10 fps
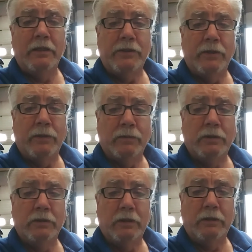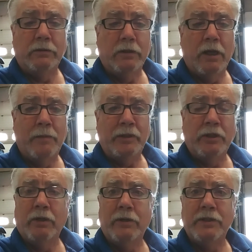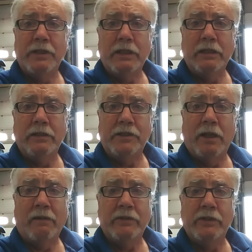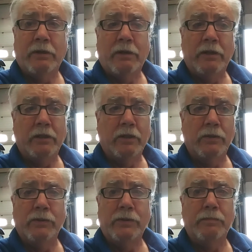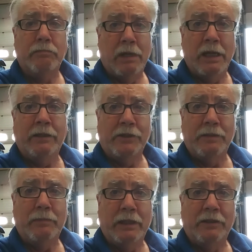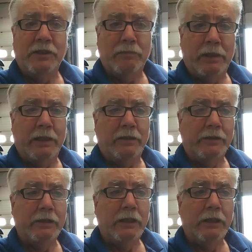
So little common courtesy in the salvage yard, it goes miles and miles and miles.